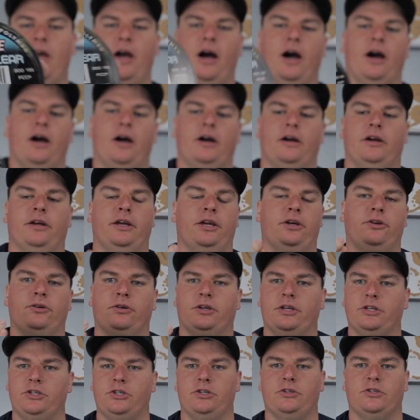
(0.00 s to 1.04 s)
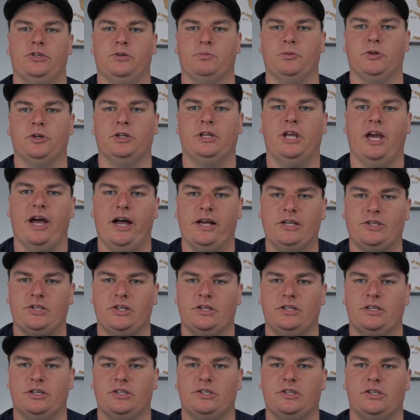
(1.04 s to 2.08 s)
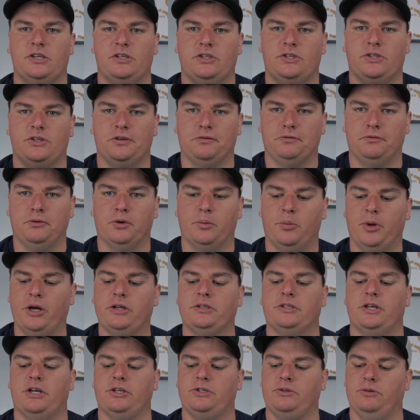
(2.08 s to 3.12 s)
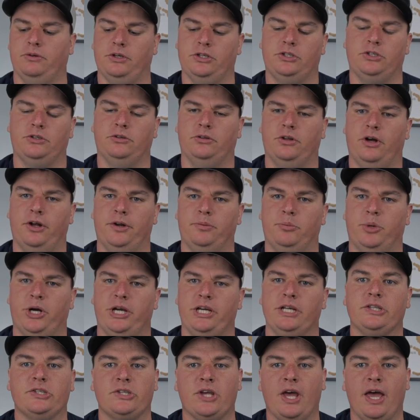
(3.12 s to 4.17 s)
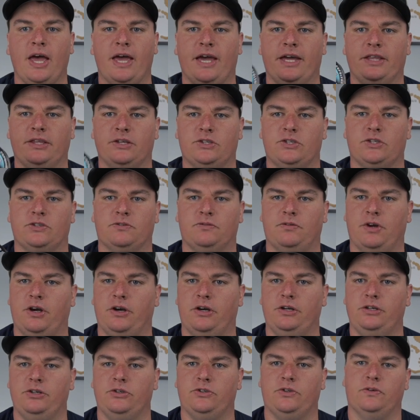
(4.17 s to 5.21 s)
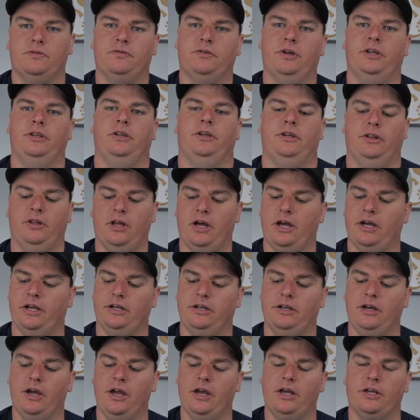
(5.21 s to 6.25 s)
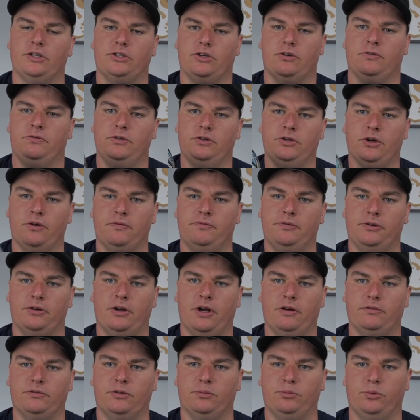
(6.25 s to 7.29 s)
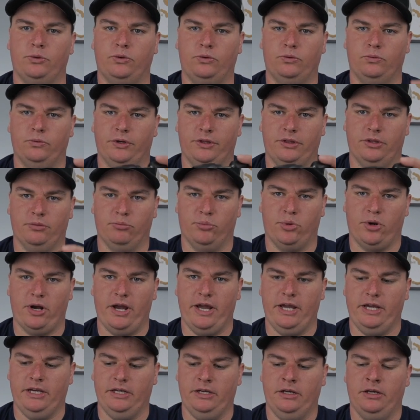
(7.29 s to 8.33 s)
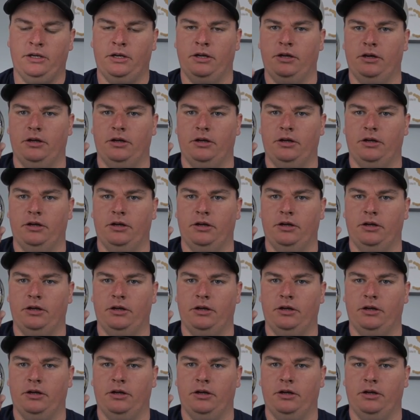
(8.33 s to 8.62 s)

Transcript: Uh, it'll get you some good casting distance. The four pound test will get you a lot of bites. And this is very user friendly line. So if you don't feel comfortable with the braid,